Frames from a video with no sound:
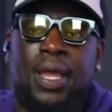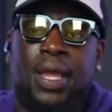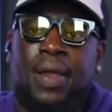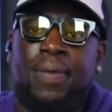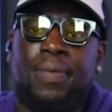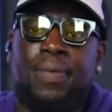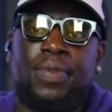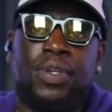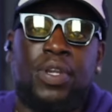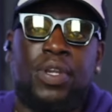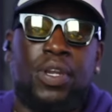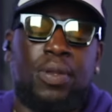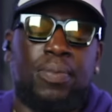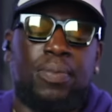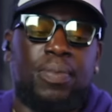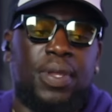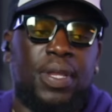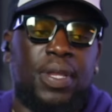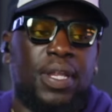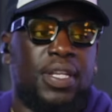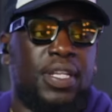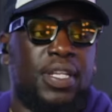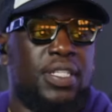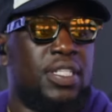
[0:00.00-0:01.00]
You know what I
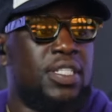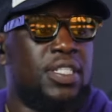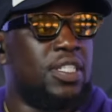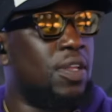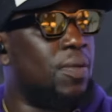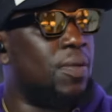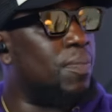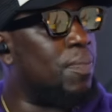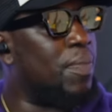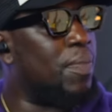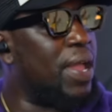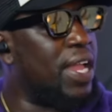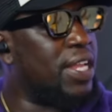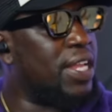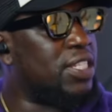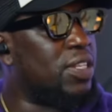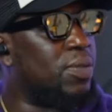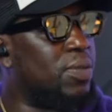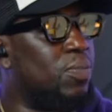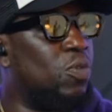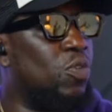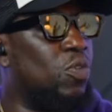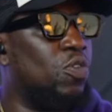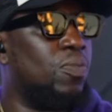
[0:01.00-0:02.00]
mean? This is an amazing
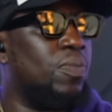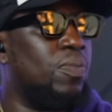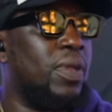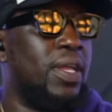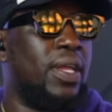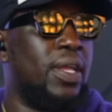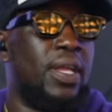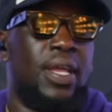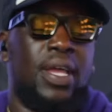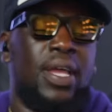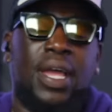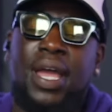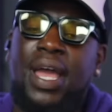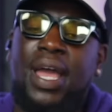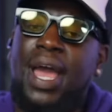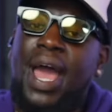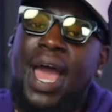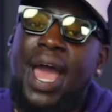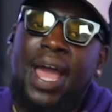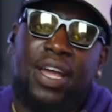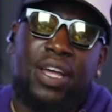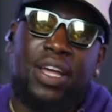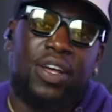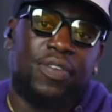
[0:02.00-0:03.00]
movement,
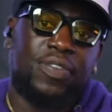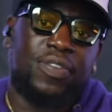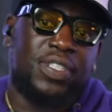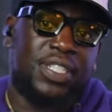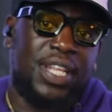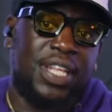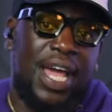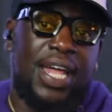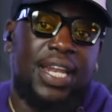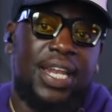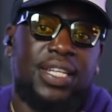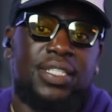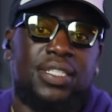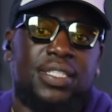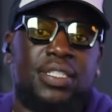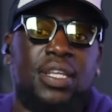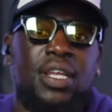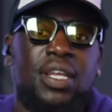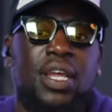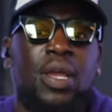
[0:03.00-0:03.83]
Handcuff Status,